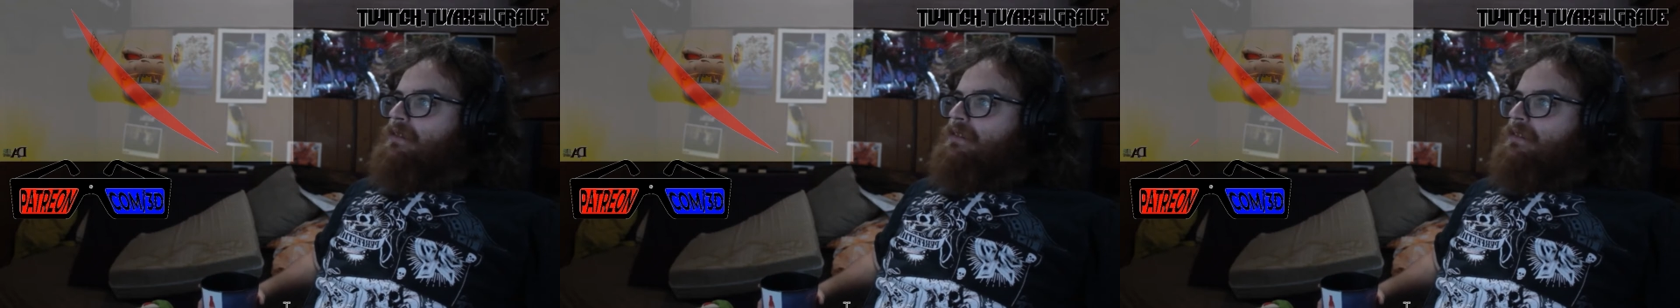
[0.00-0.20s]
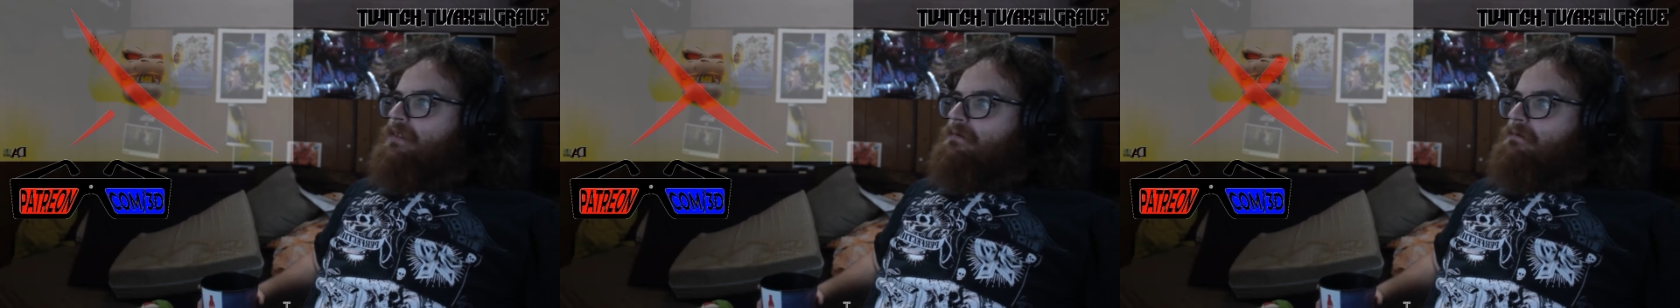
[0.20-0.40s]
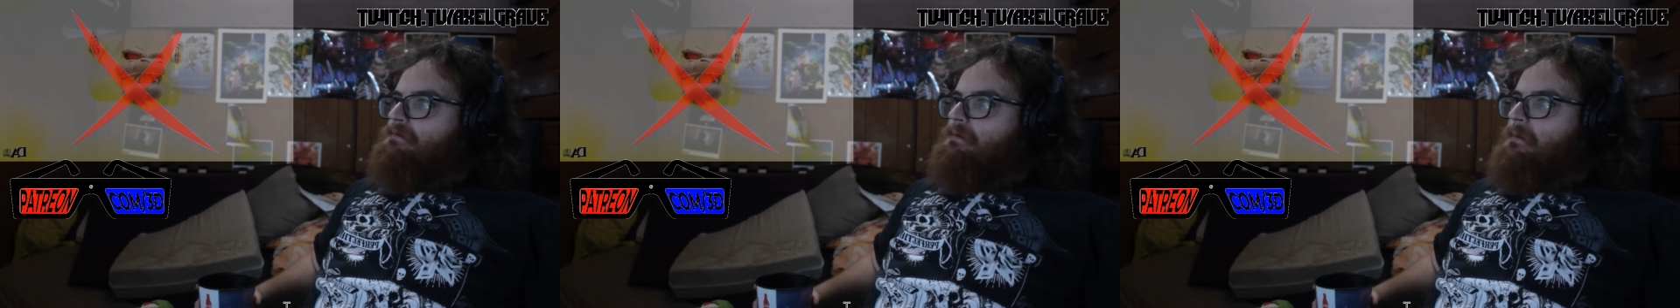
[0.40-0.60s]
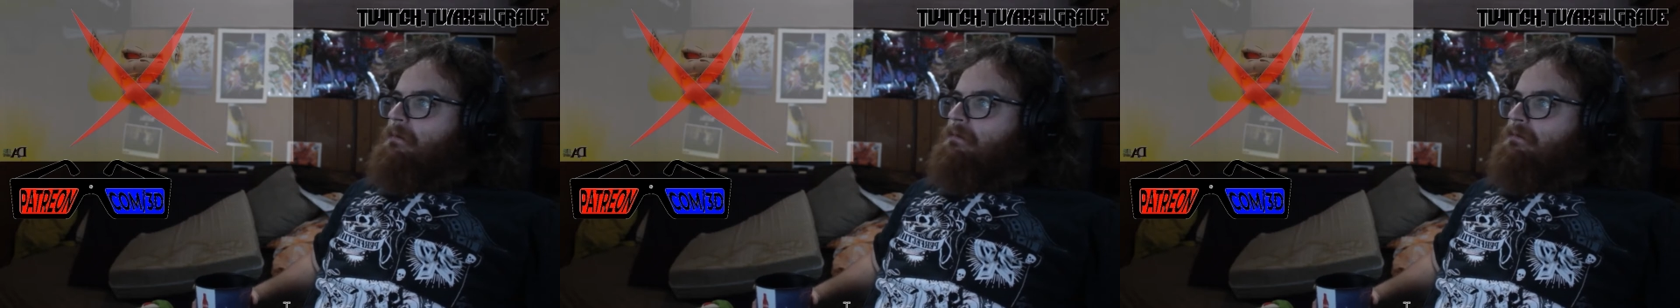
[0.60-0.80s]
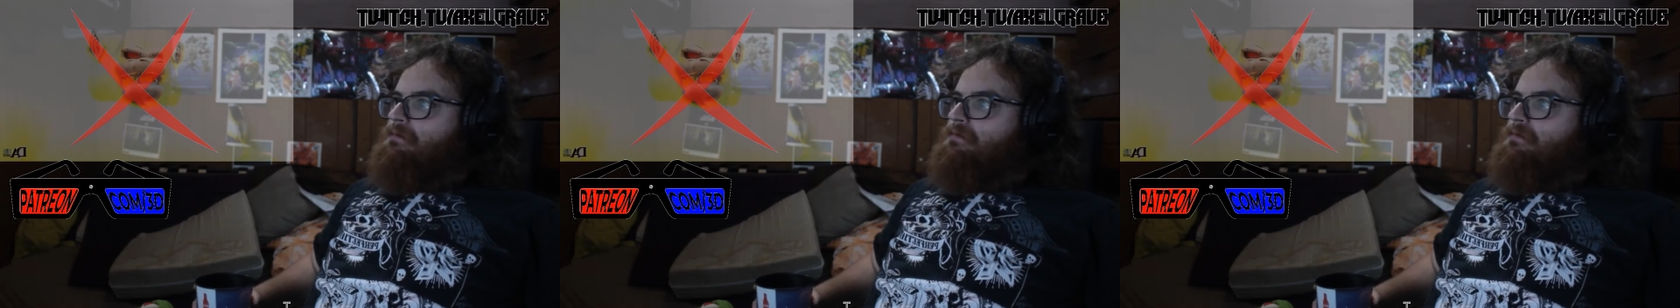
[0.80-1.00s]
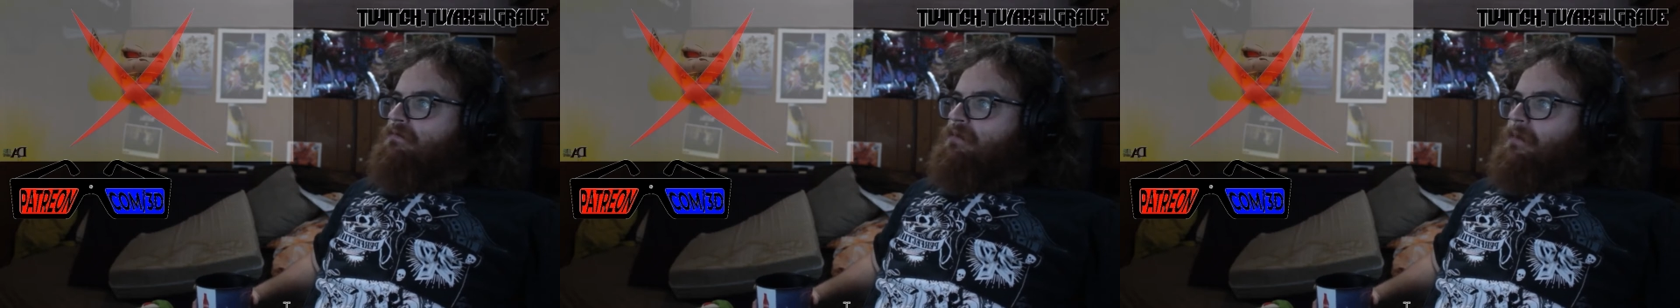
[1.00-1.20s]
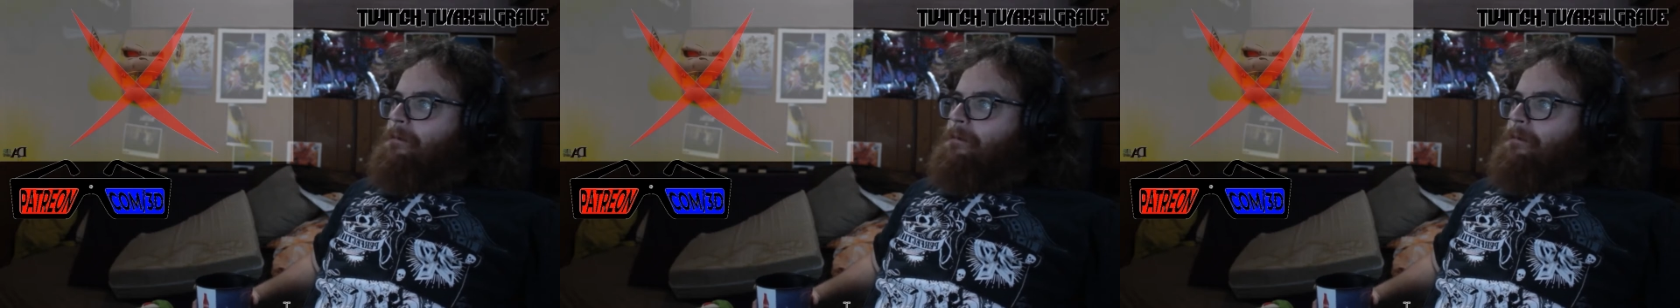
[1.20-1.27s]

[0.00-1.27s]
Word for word: I know you're in there.